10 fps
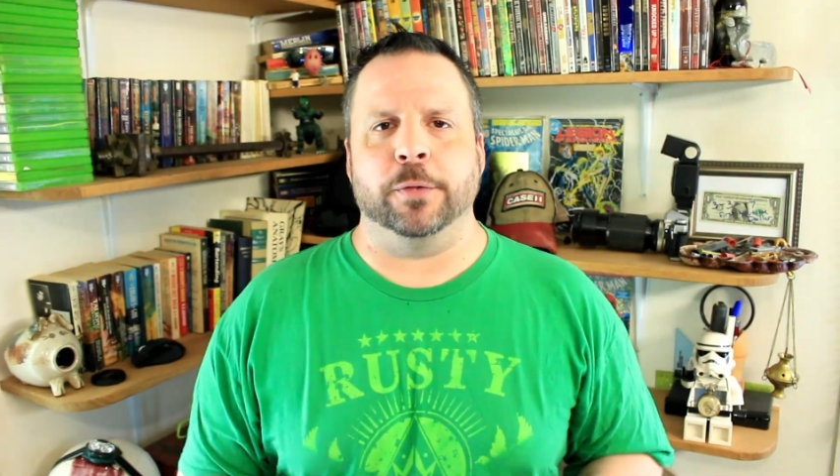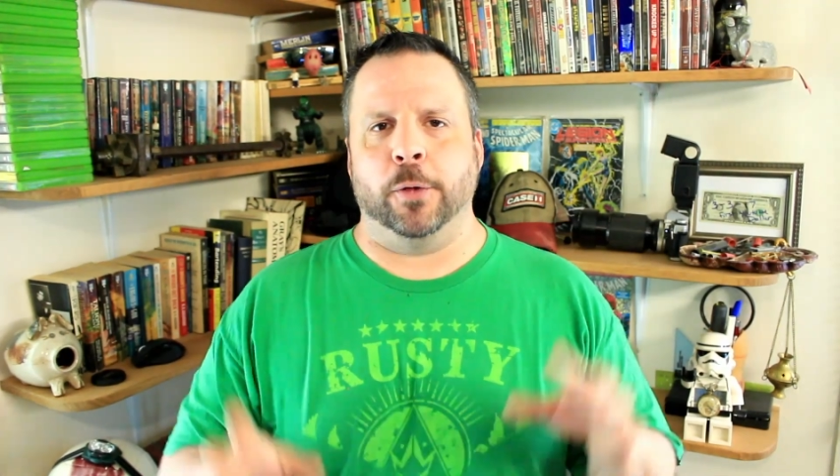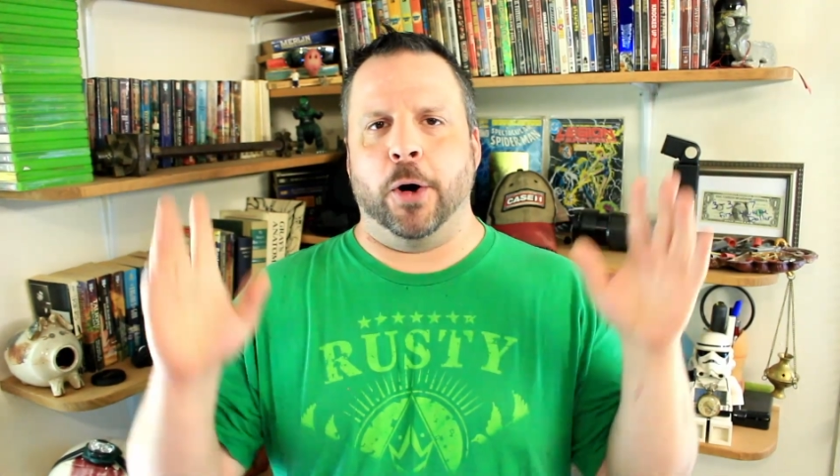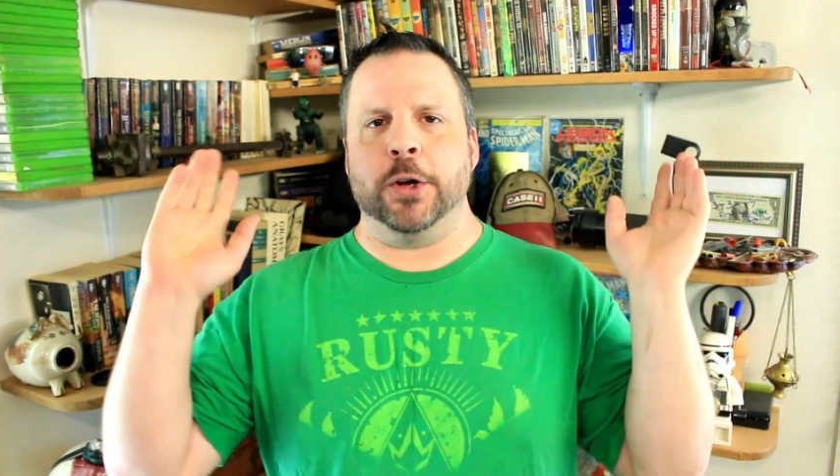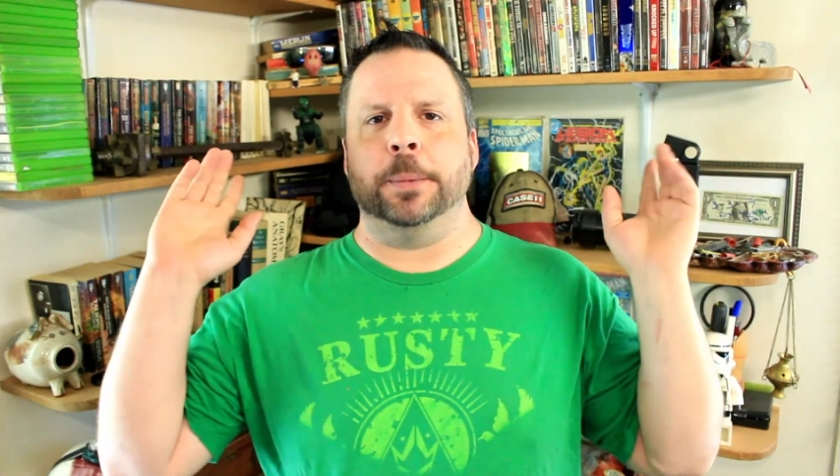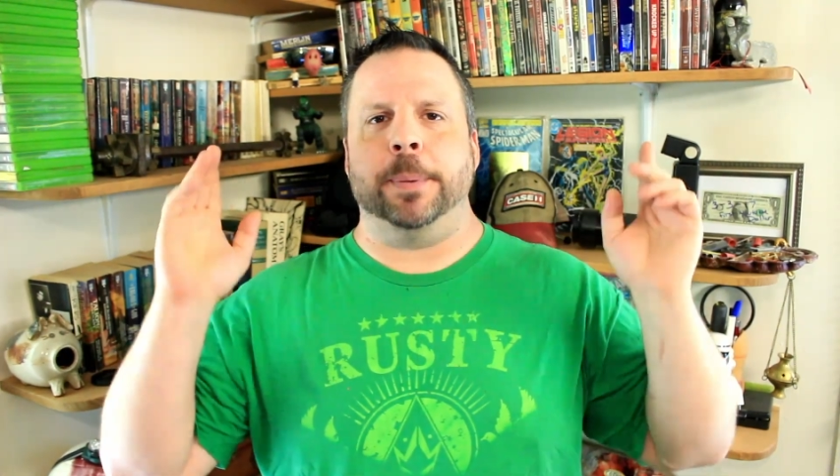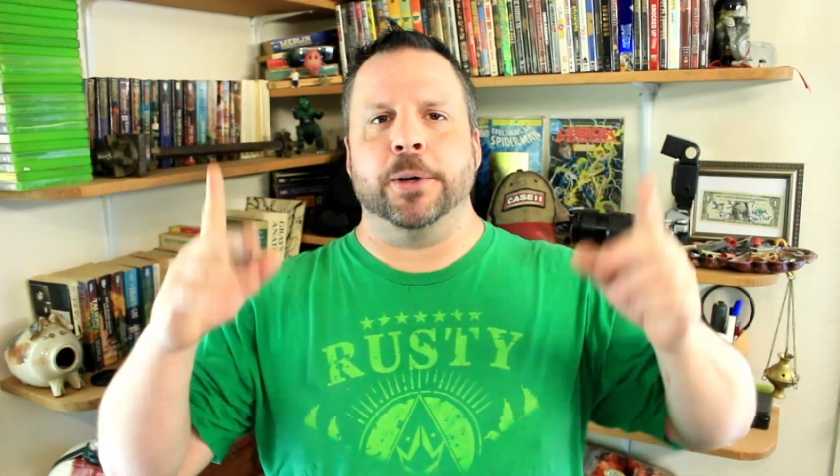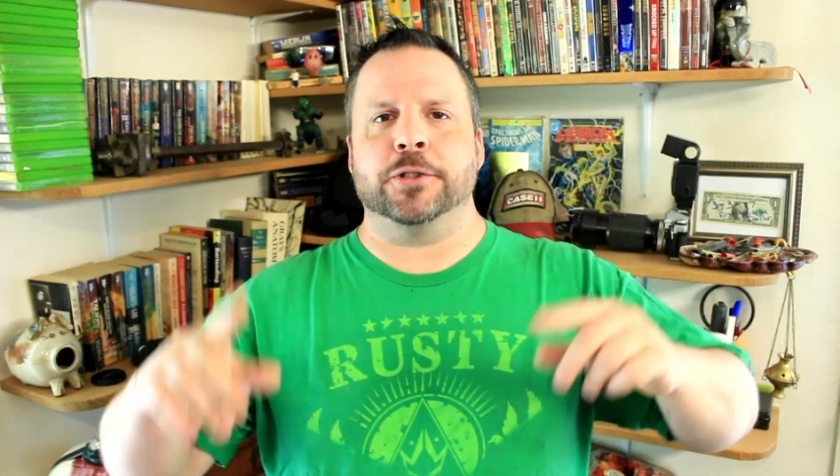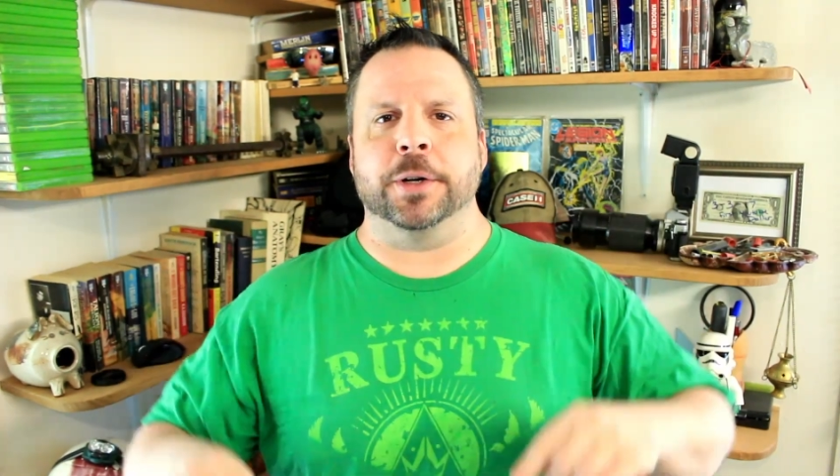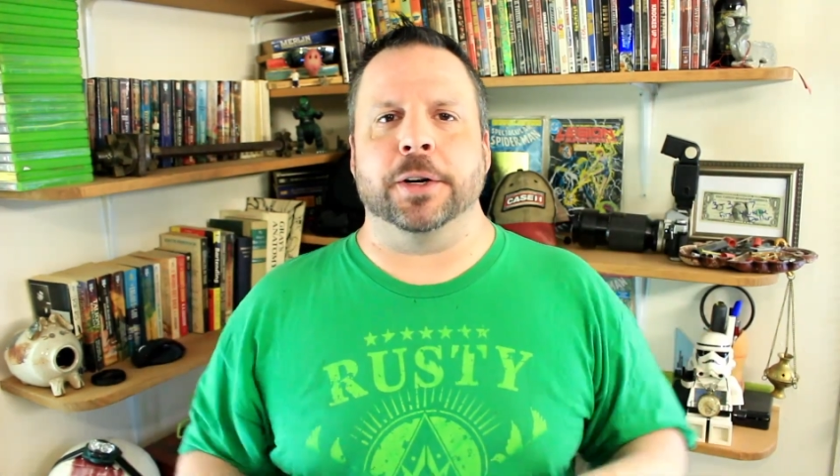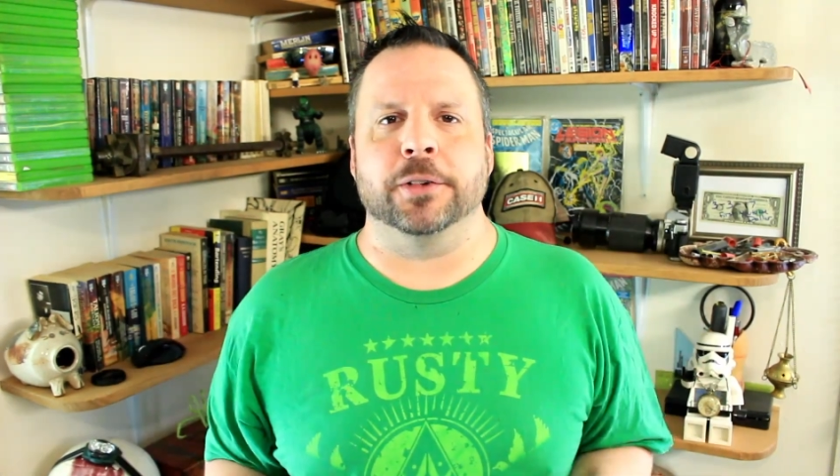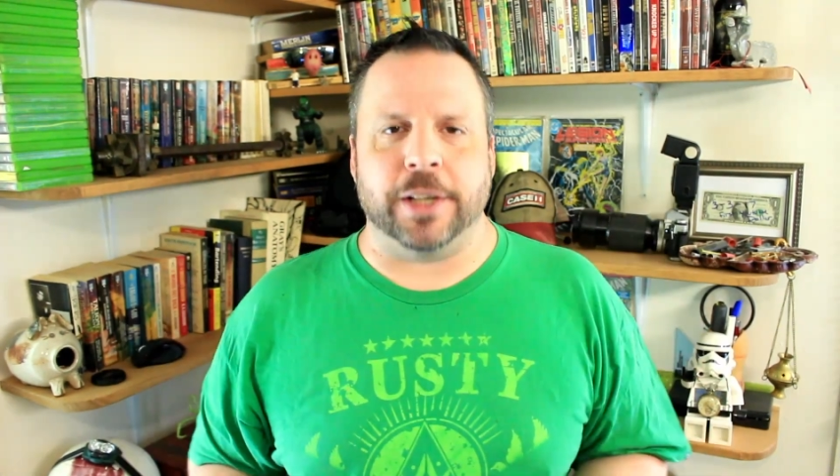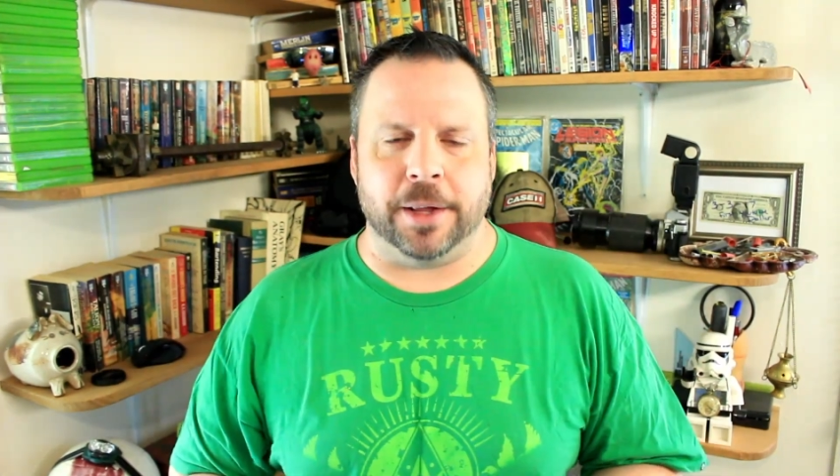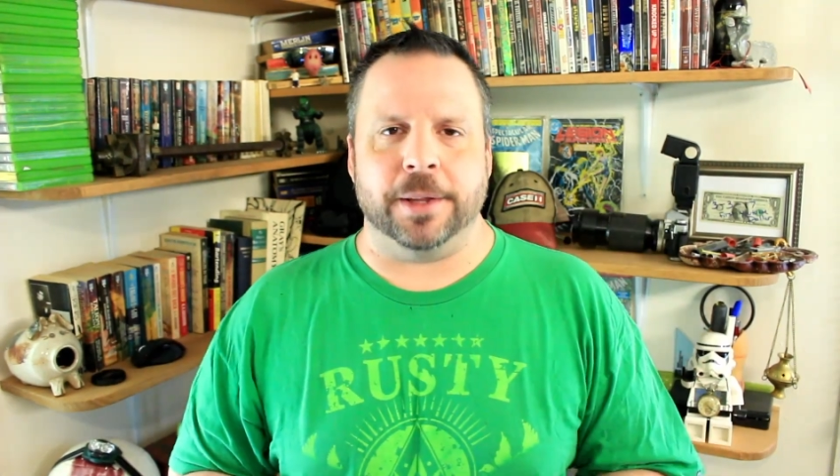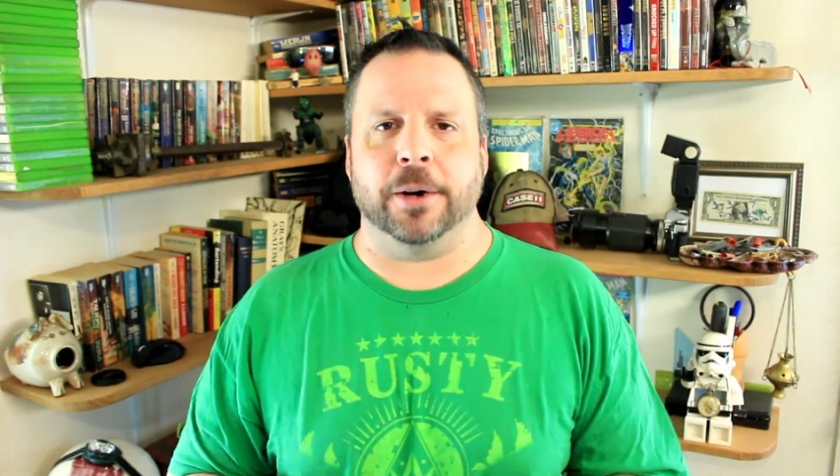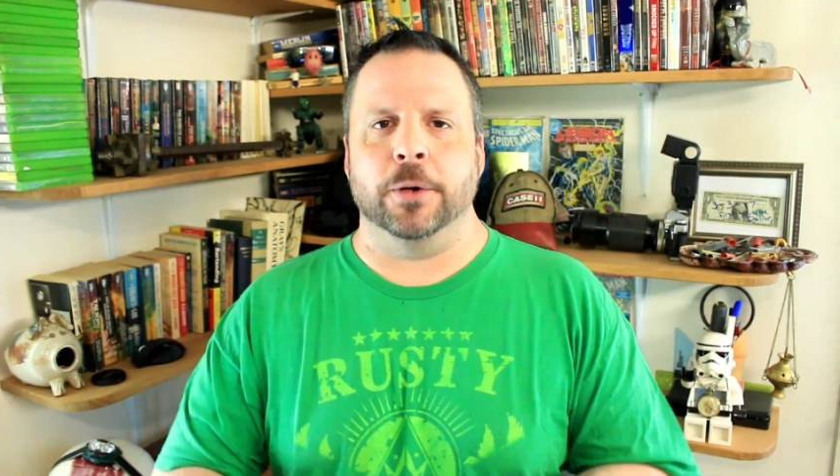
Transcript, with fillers: for all you beer drinkers out there